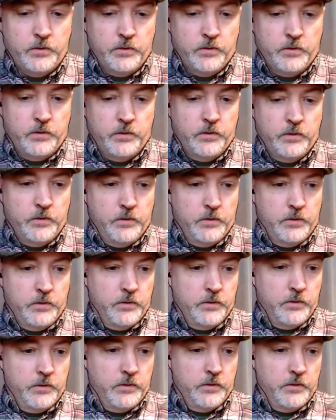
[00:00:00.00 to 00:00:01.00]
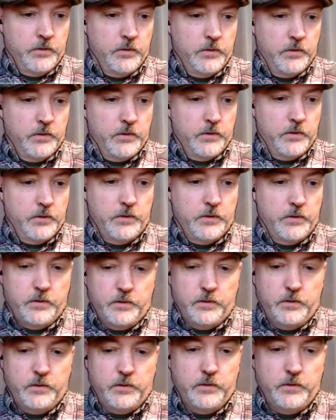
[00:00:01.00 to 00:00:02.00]

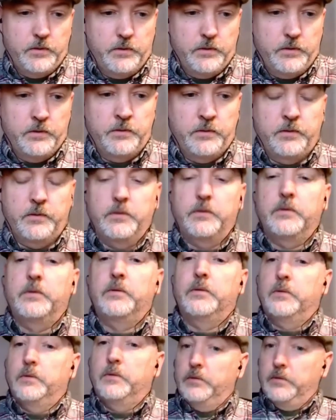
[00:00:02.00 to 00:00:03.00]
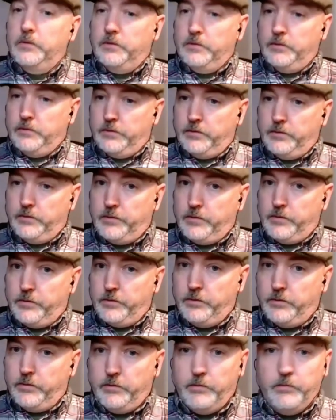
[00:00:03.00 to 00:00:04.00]

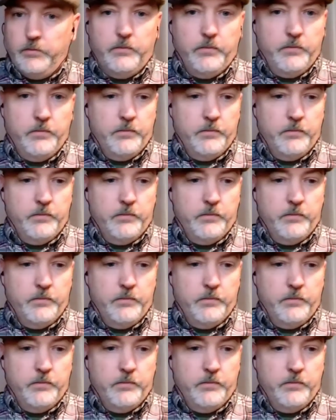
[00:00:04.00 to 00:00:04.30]
(silence)